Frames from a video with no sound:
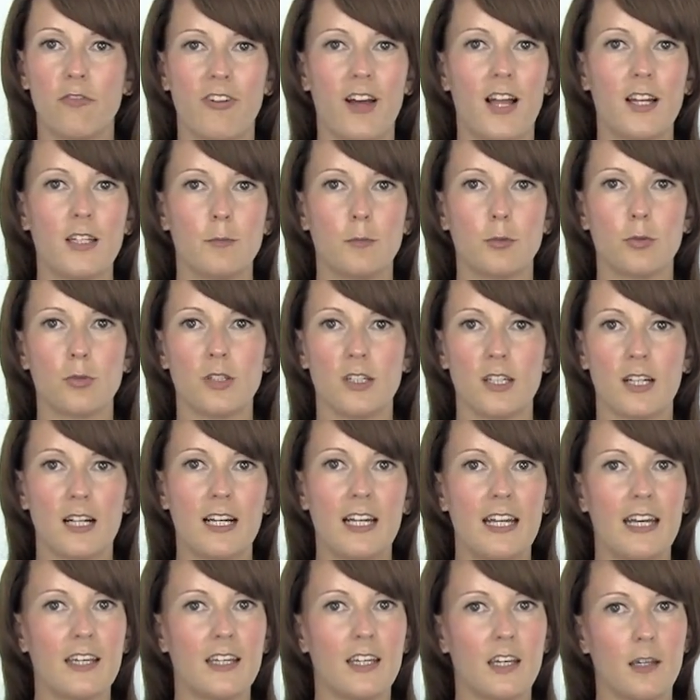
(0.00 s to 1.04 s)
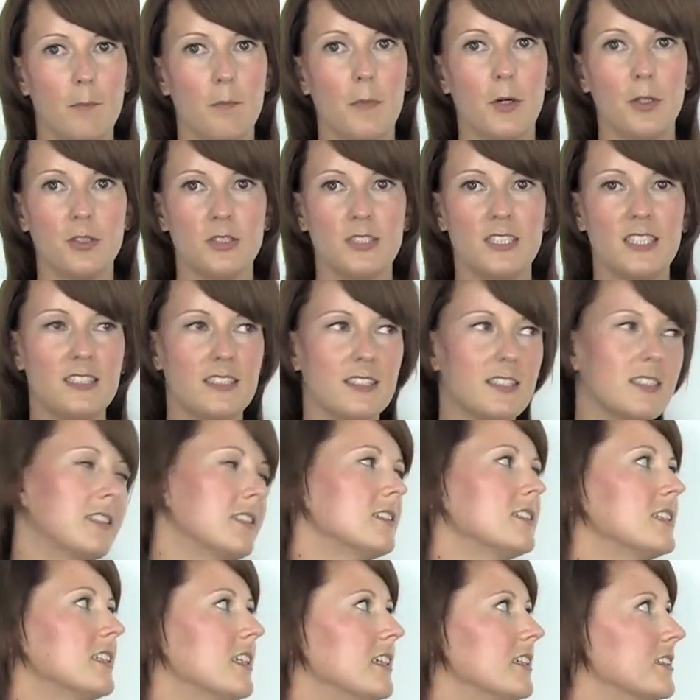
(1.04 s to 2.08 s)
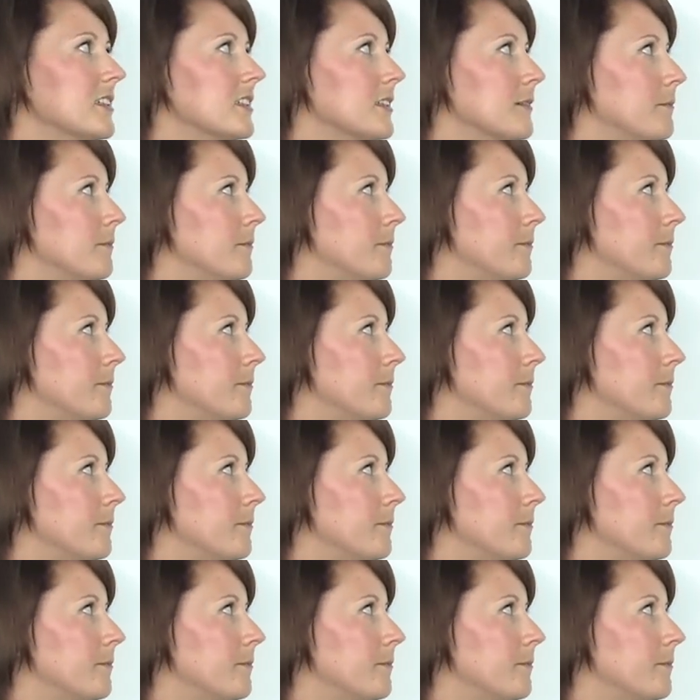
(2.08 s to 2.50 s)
valuable than a click in most instances.